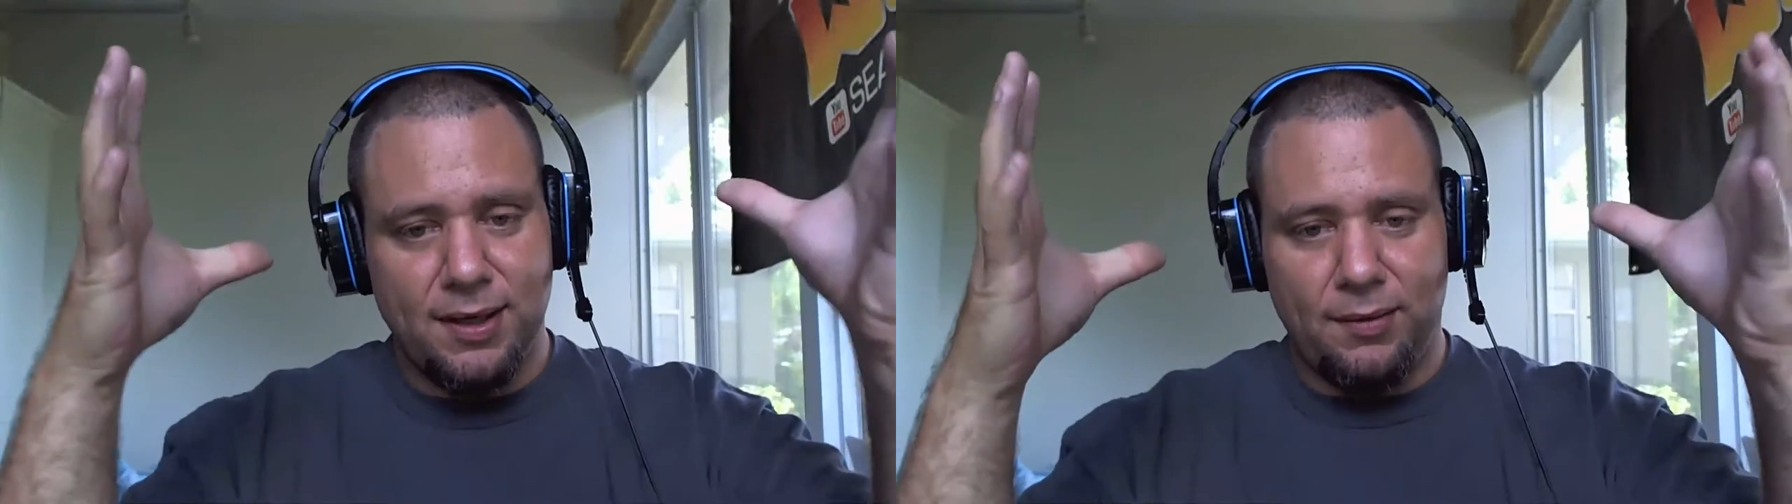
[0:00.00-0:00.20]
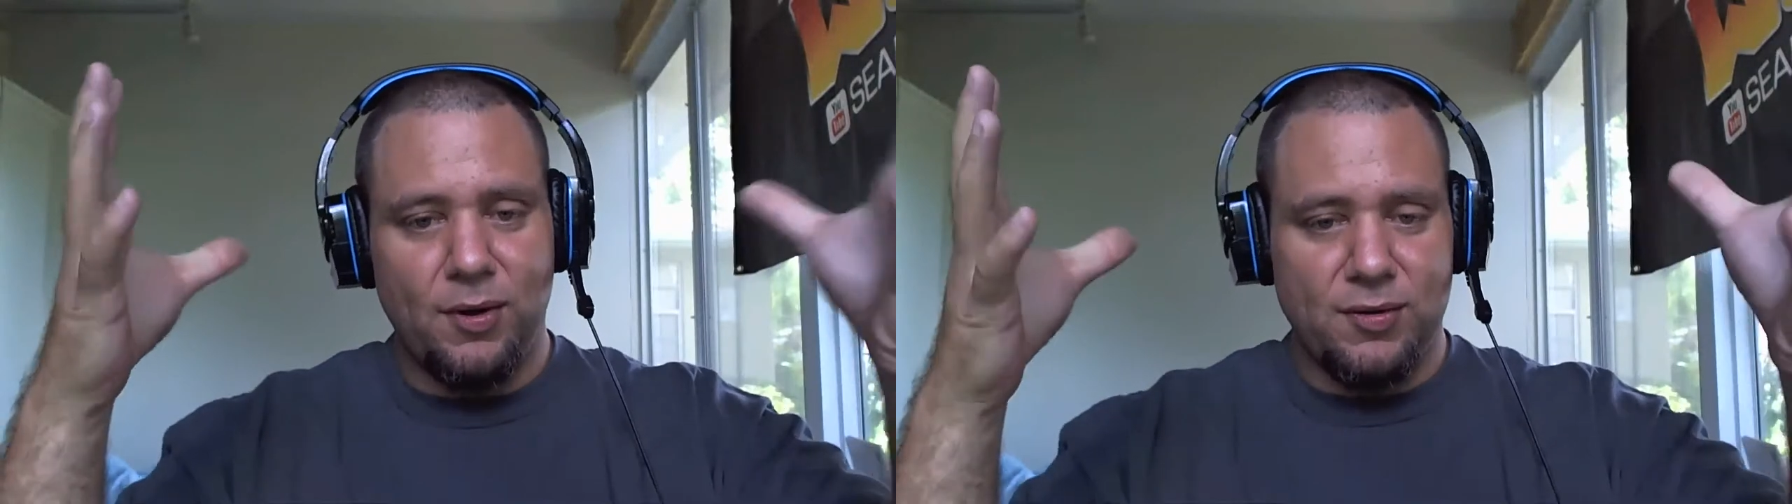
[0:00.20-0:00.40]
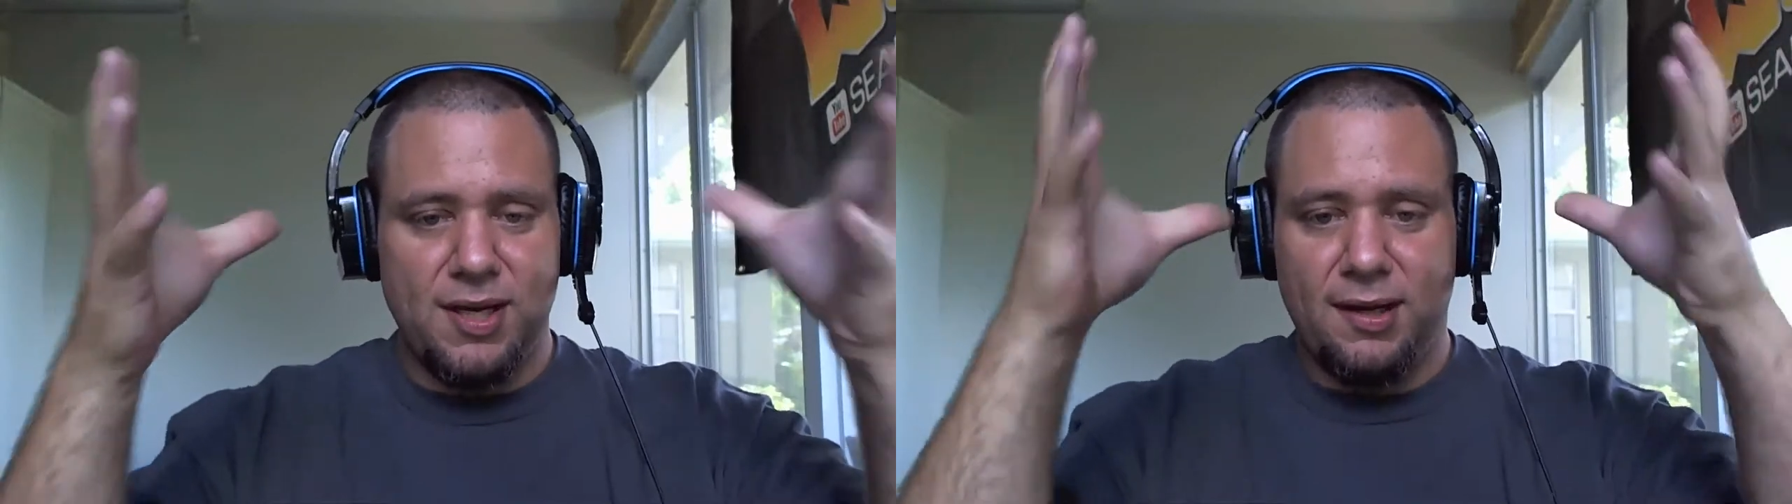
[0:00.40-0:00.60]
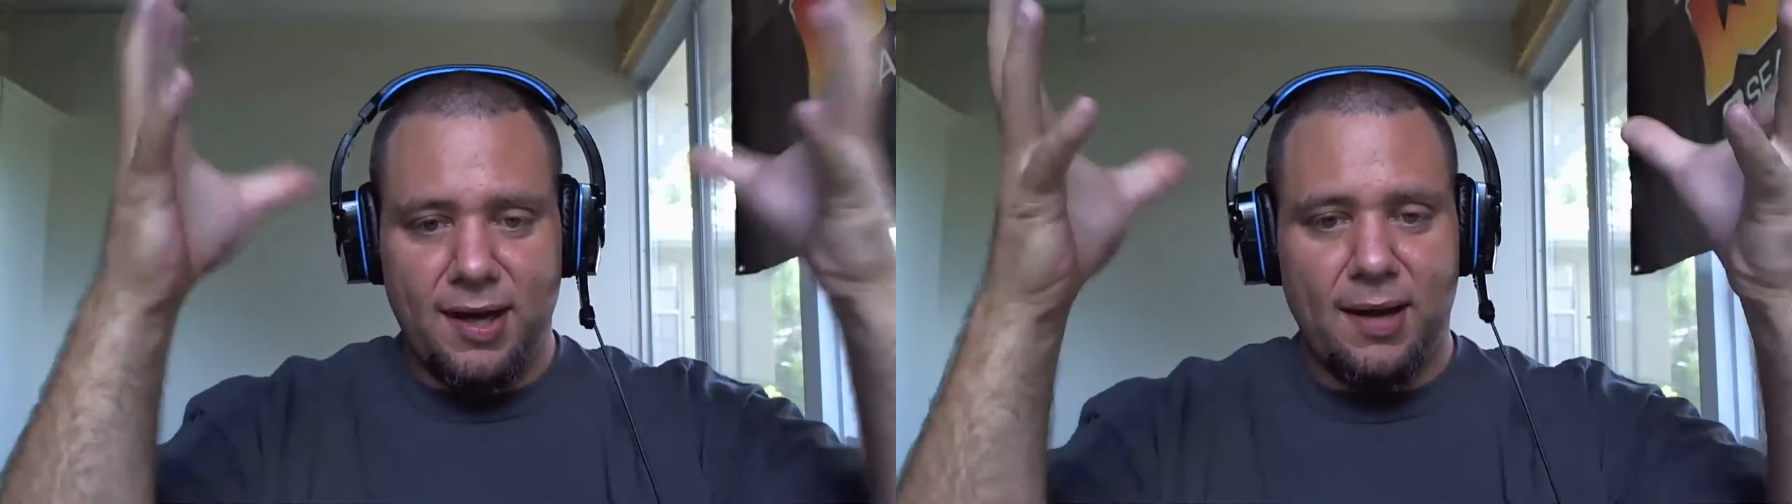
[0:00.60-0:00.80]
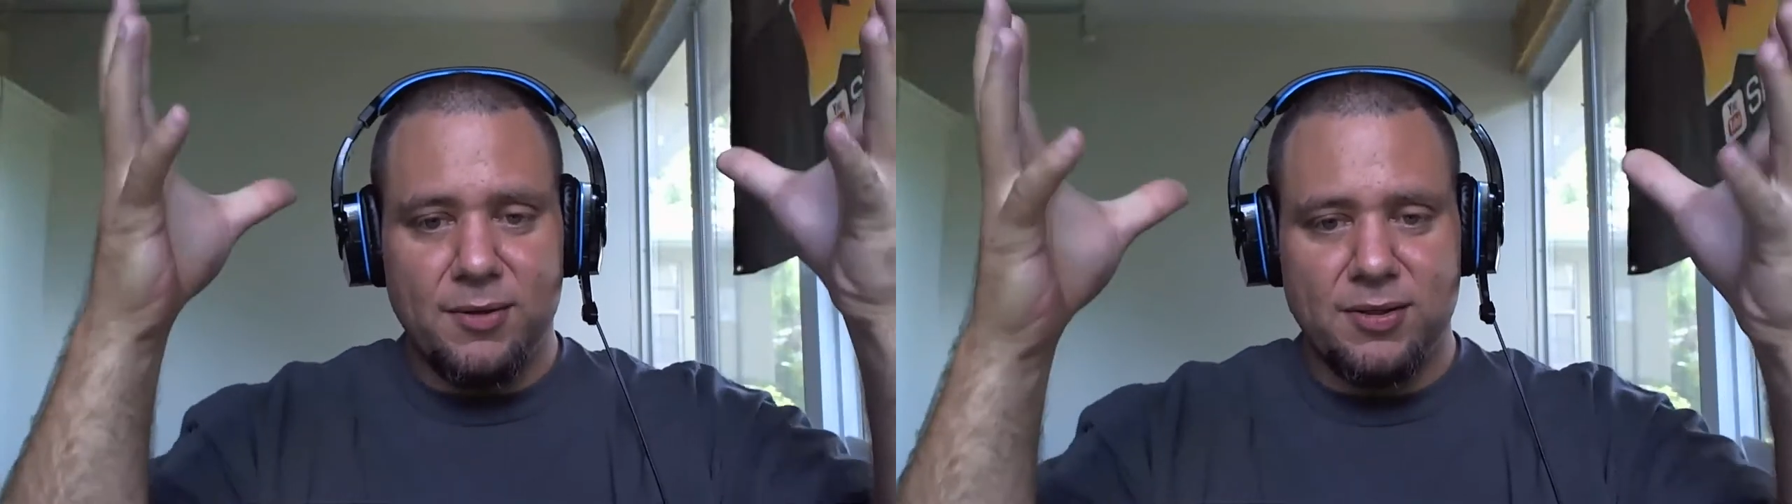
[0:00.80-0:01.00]
you know, most
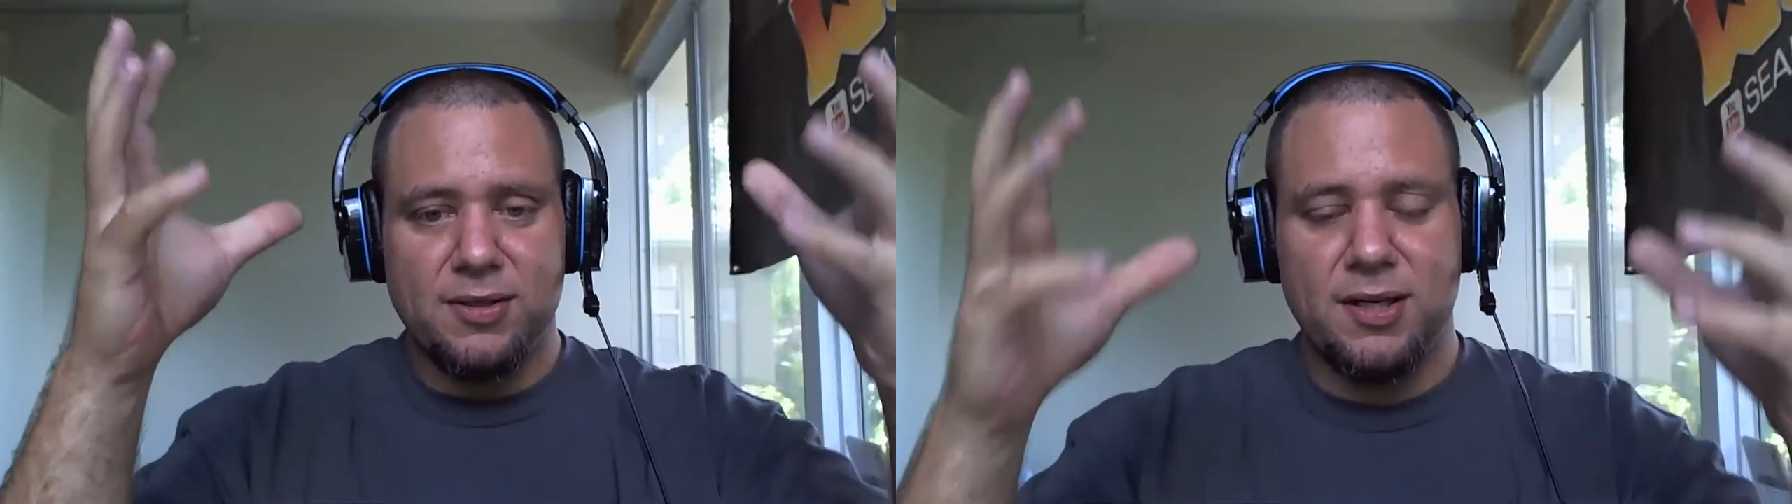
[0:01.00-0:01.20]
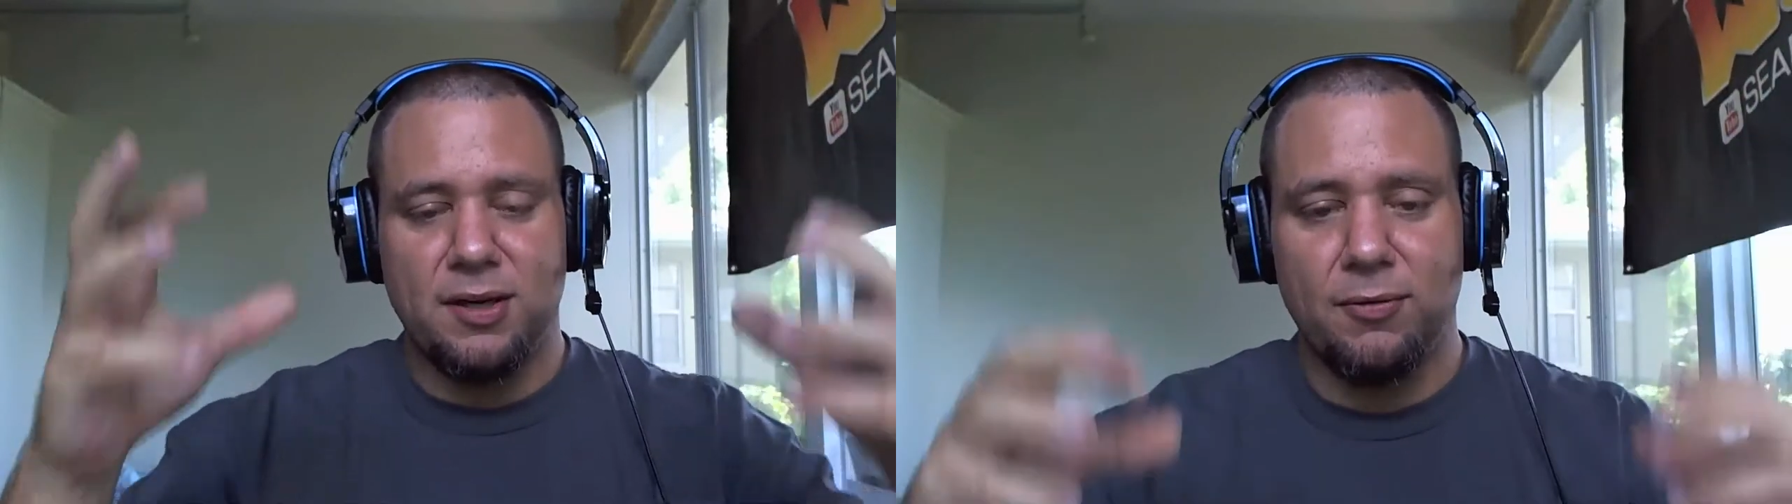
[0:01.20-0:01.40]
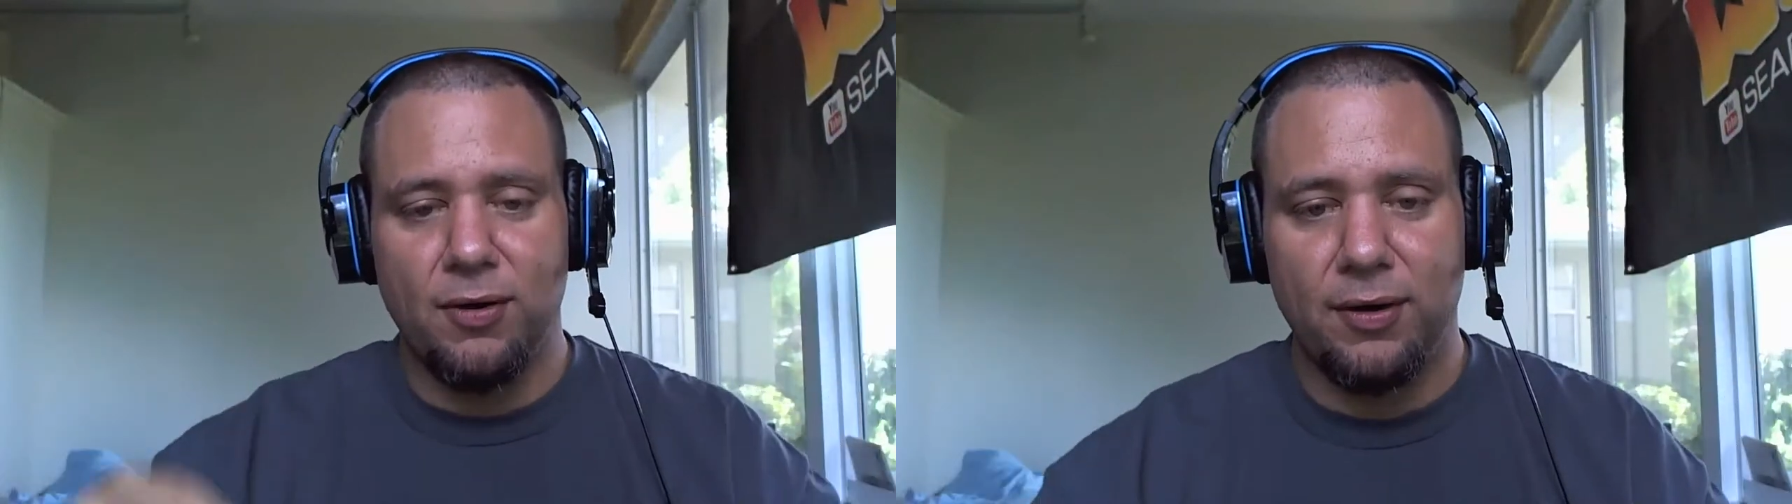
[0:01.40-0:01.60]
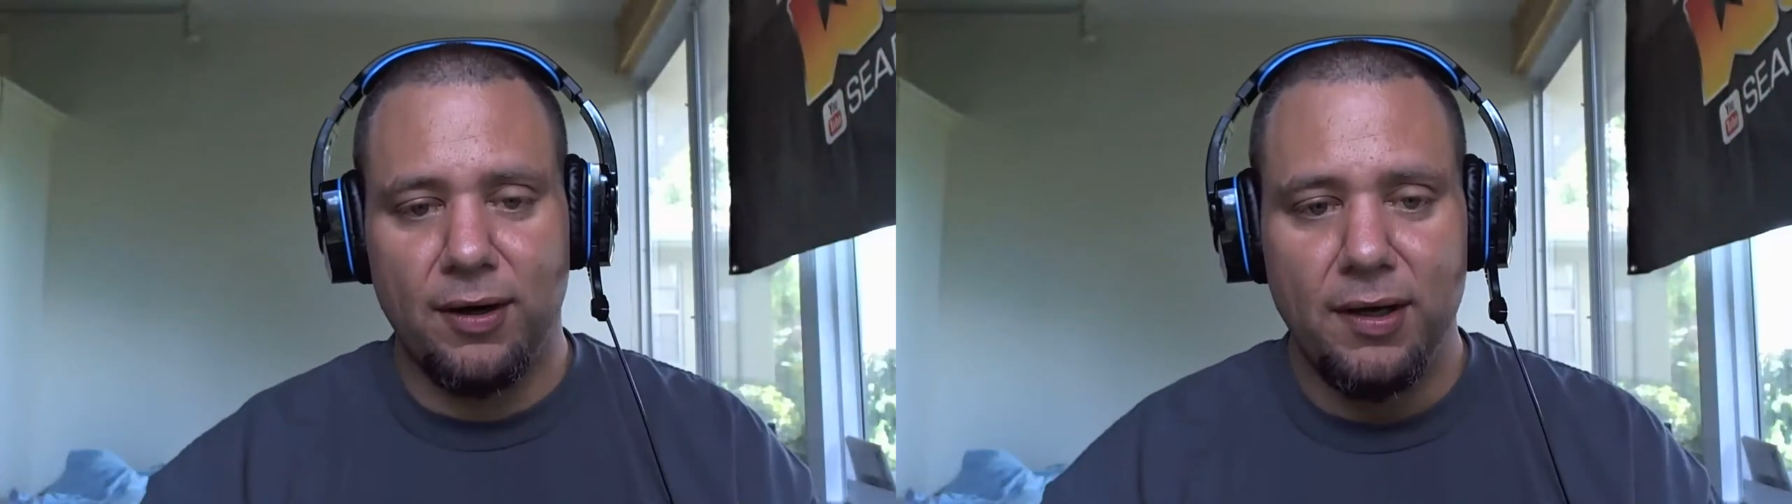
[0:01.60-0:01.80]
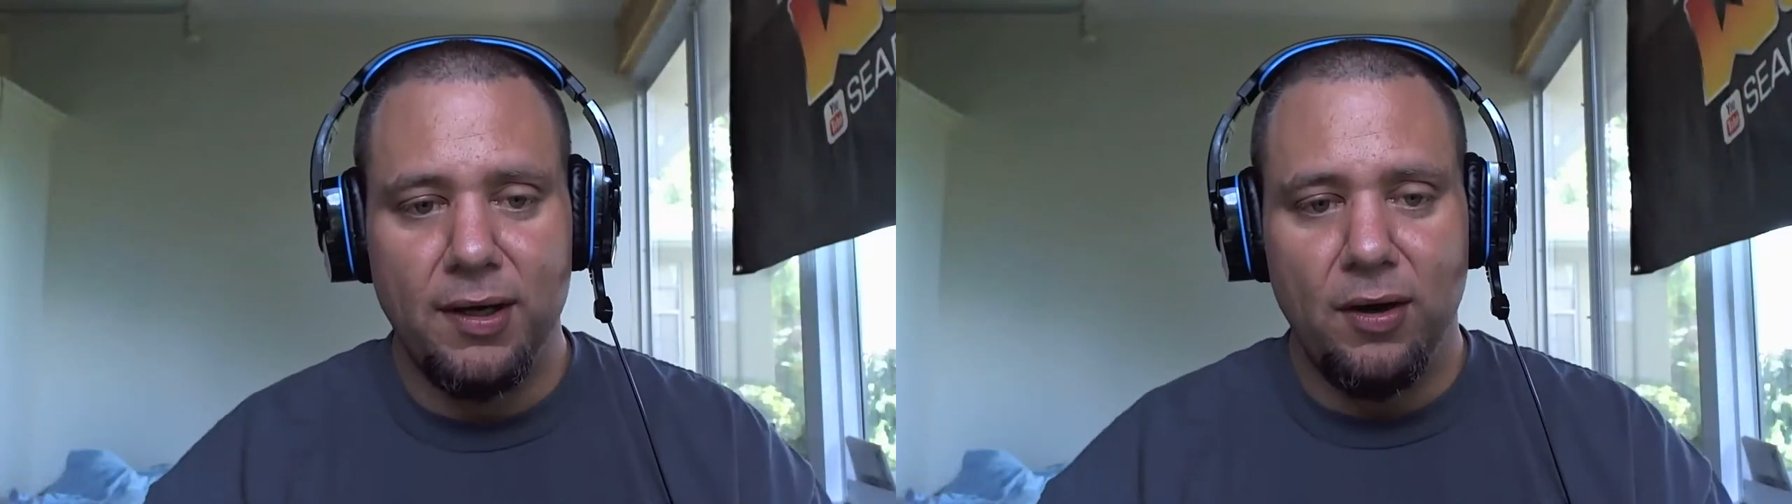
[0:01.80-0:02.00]
helicopters are single rotor